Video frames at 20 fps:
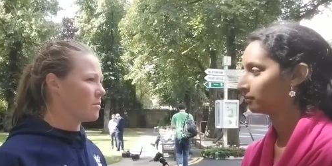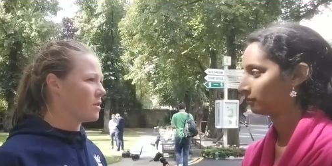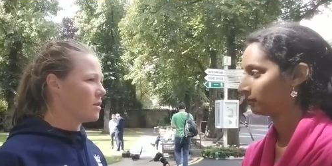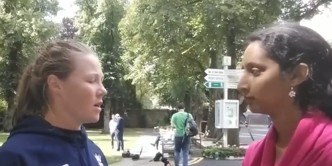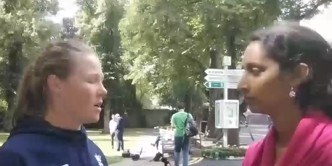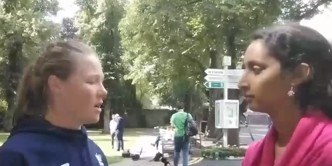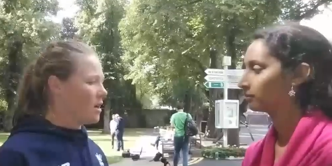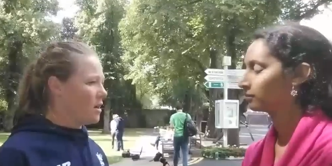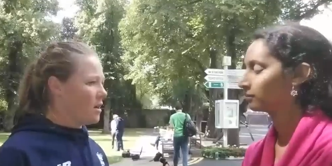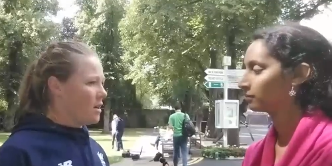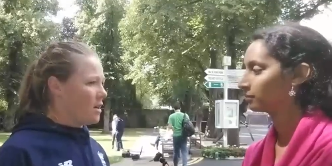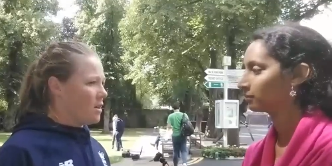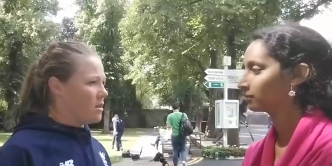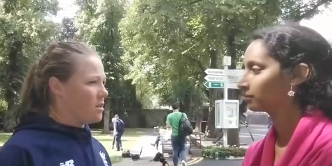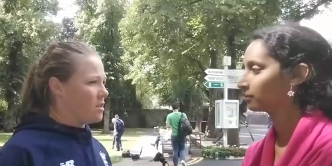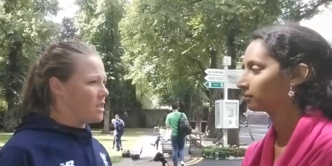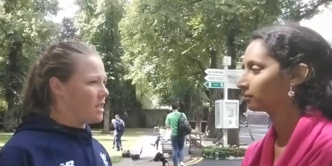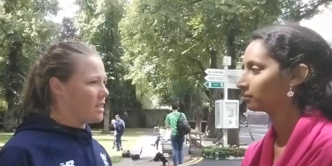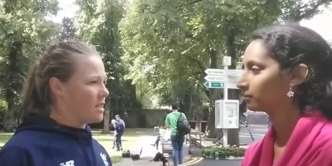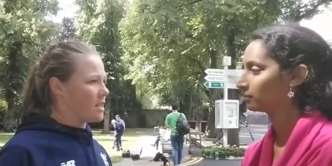
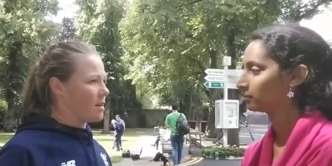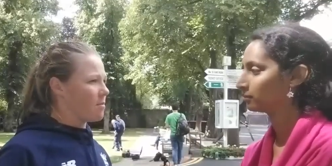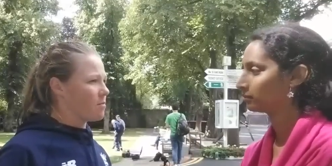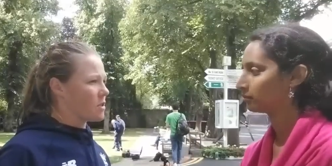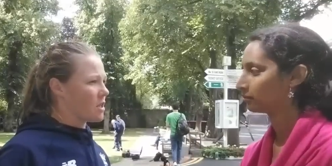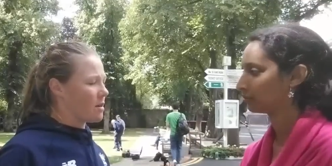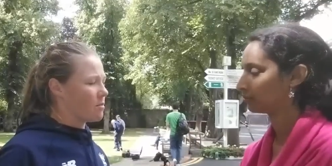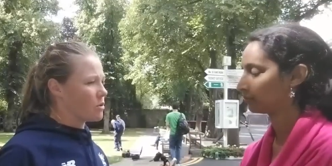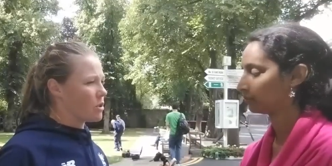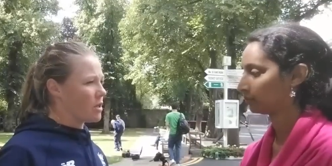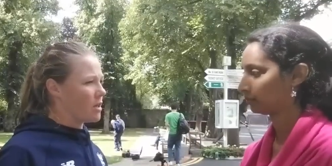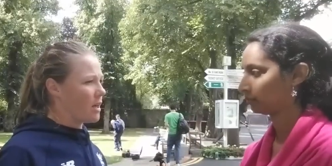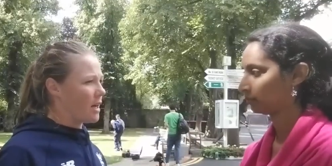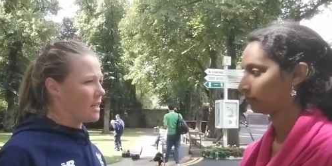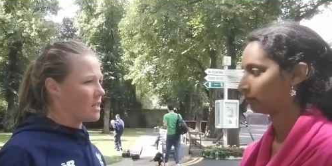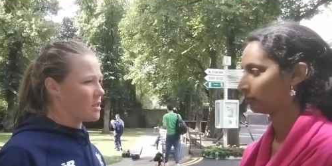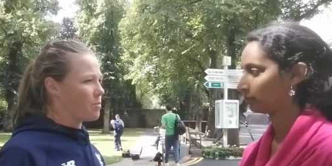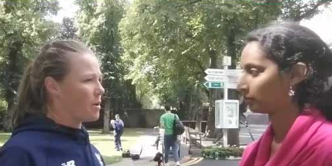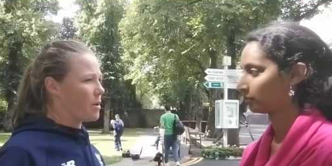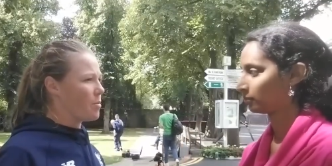Speaker 1: You see sometimes when,
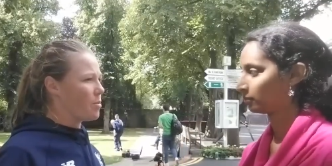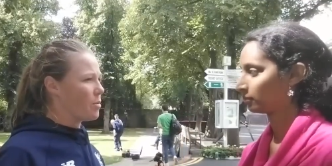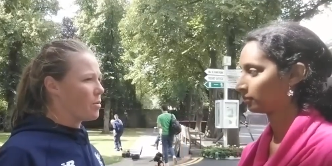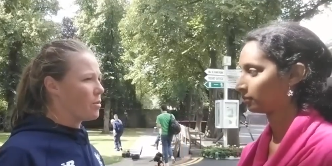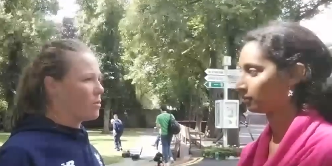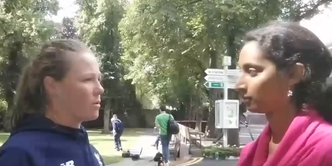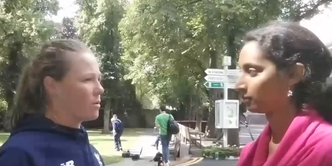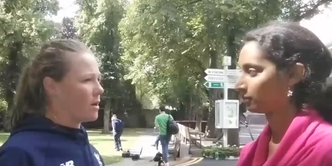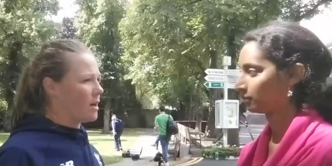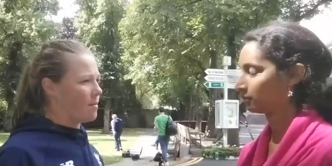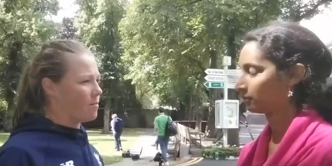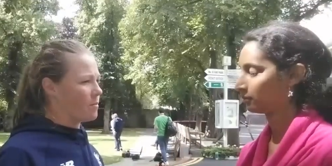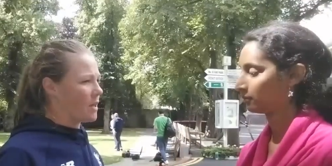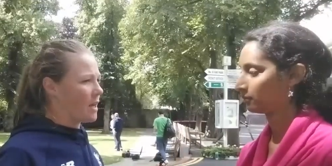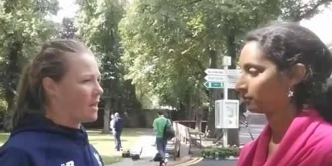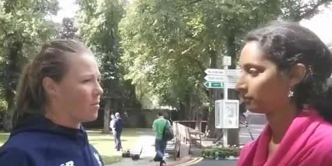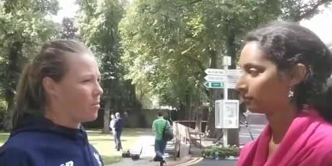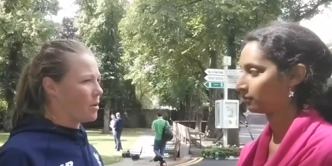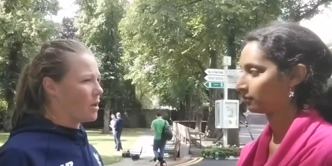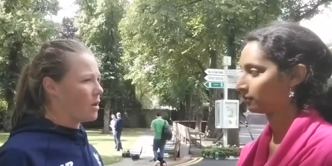as people
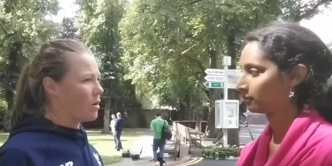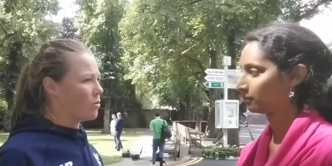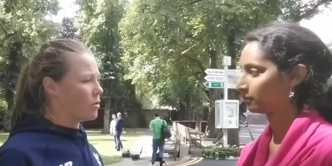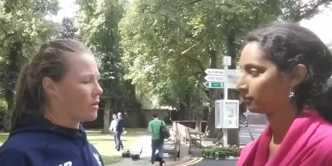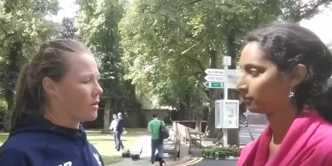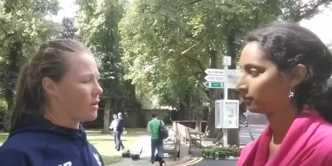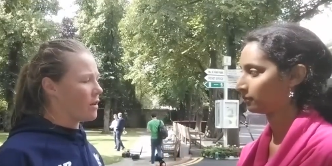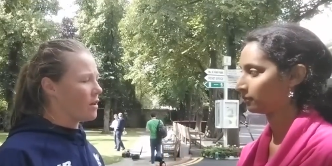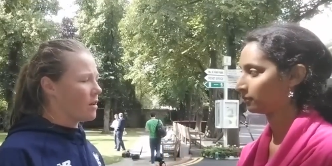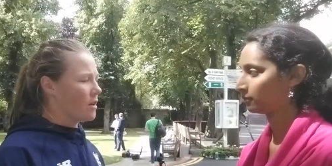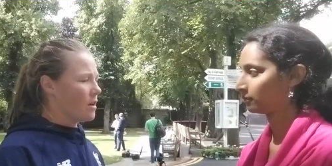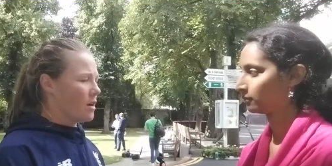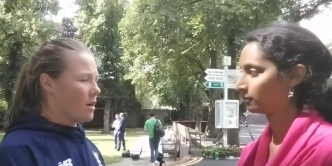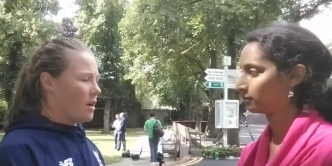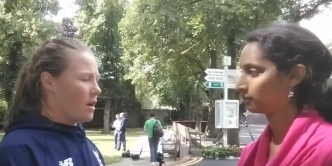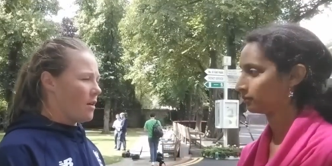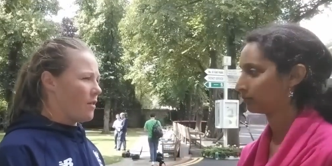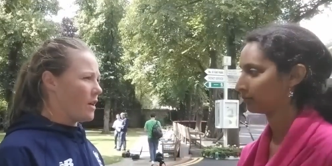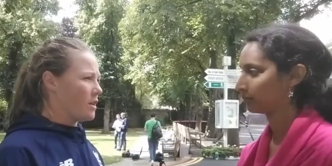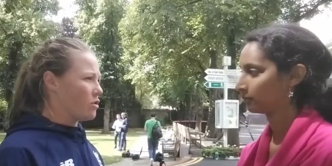get a bit older, that
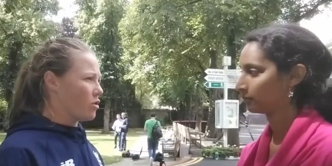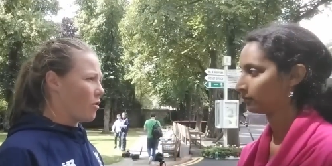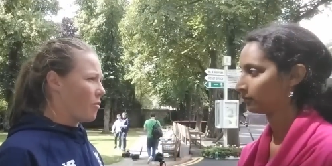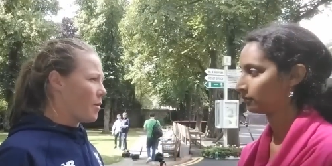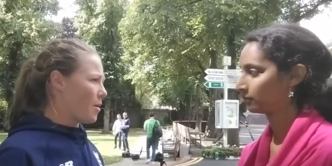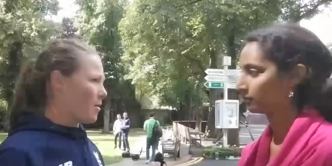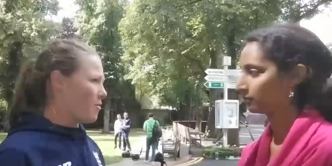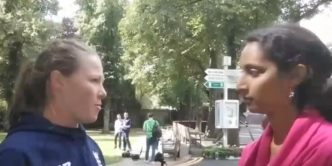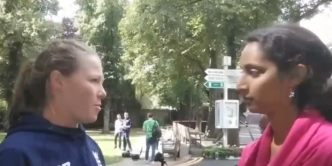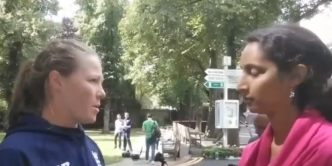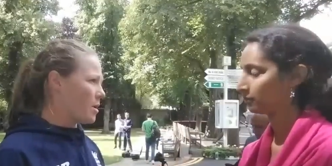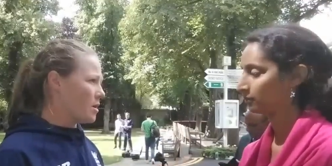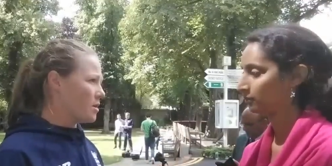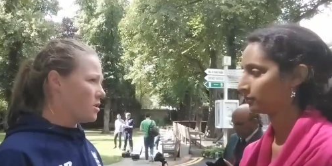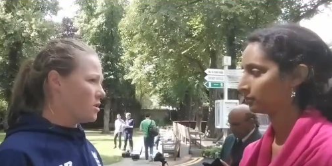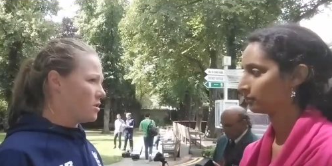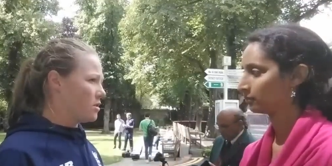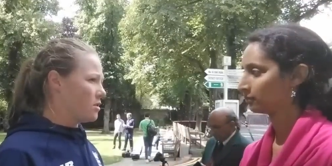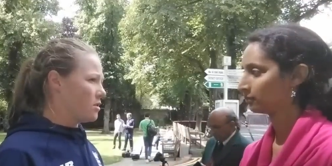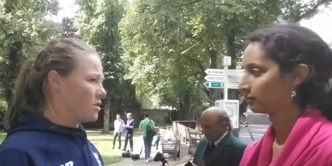they drop off, but
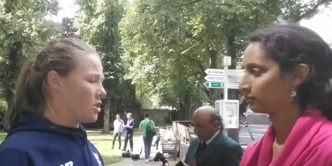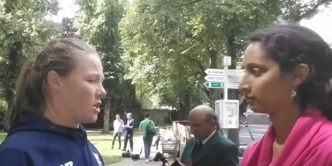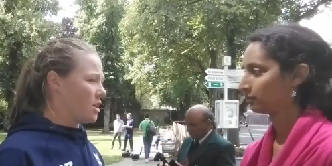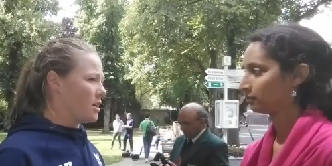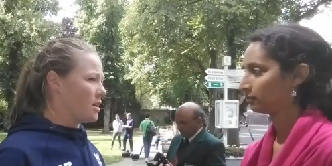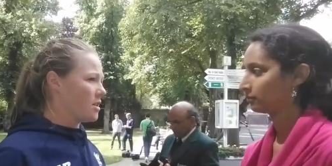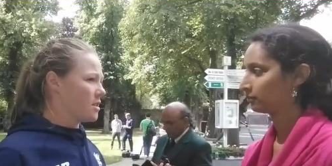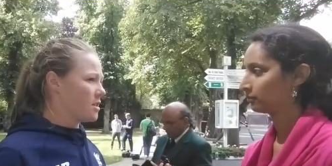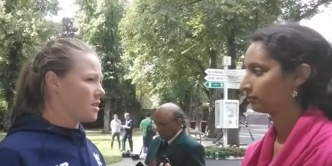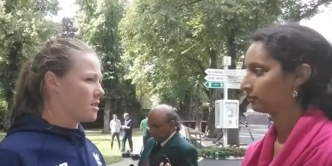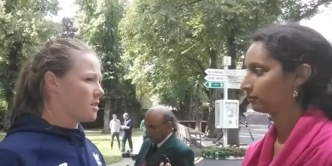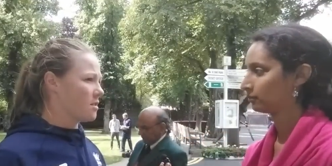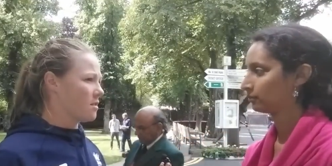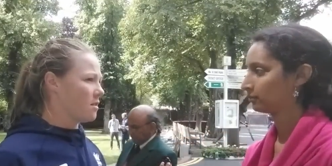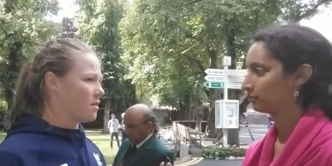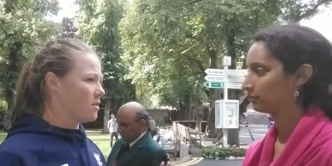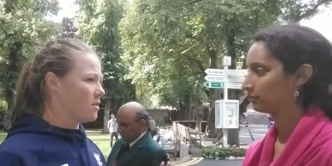she is